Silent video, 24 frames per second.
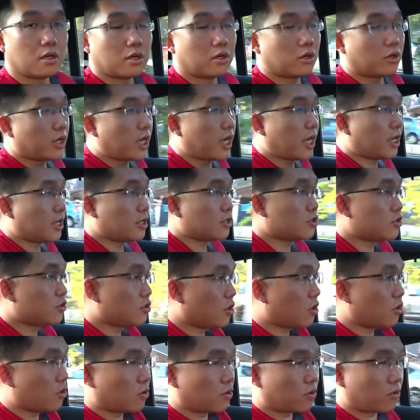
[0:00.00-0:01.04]
Okay,
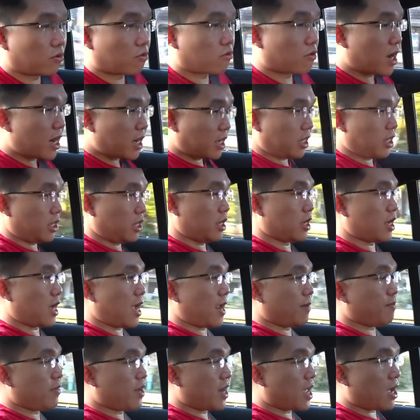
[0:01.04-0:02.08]
so right here
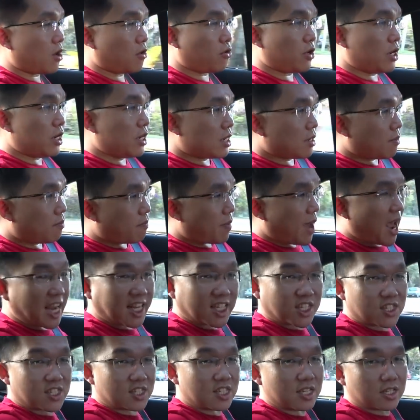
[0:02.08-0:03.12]
I'm now in the
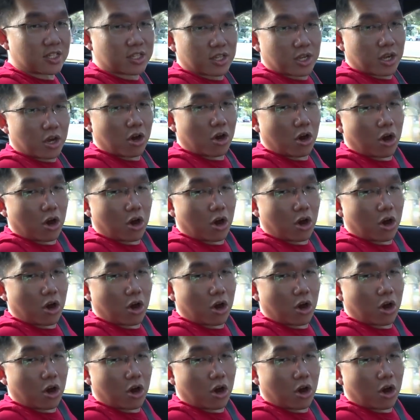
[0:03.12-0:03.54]
back seat